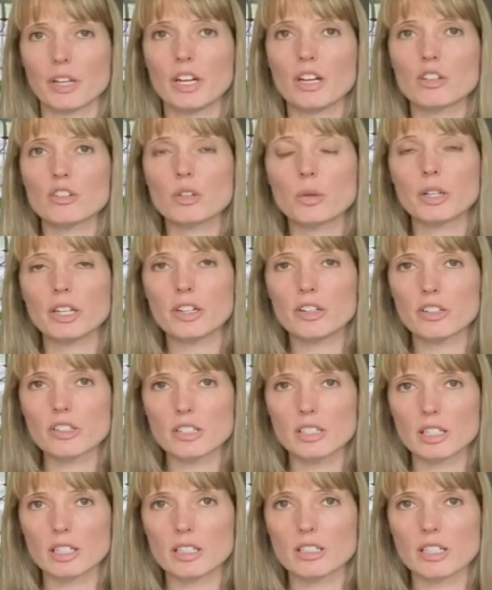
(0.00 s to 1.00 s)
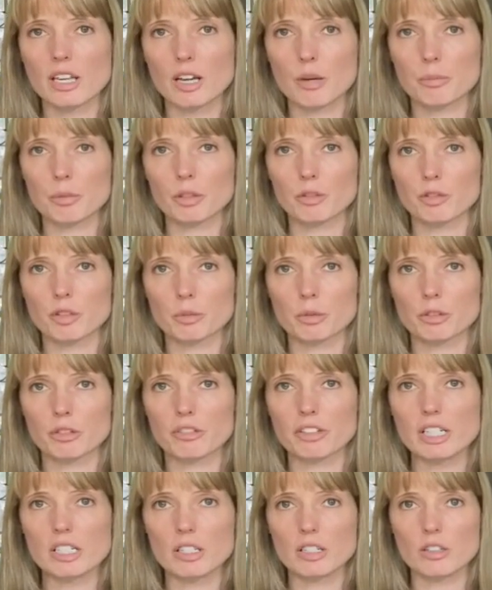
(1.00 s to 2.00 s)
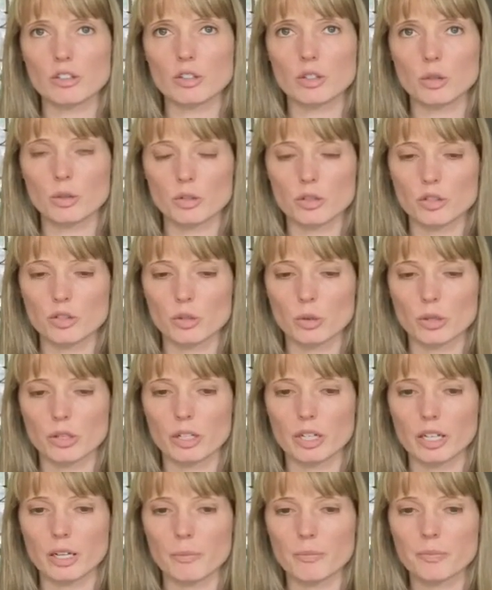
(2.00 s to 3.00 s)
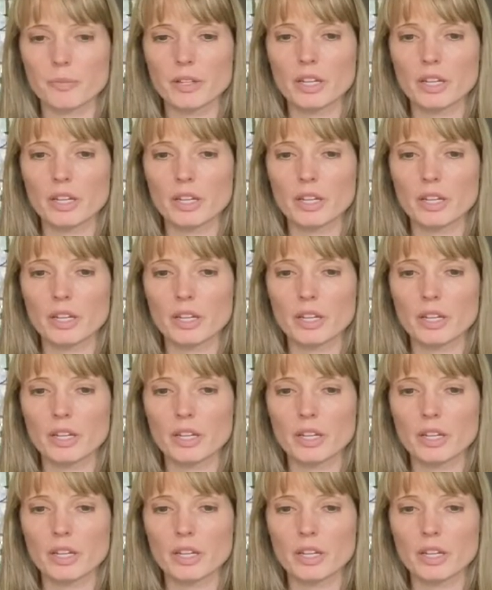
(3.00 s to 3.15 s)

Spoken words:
So here's an example from a recent news story.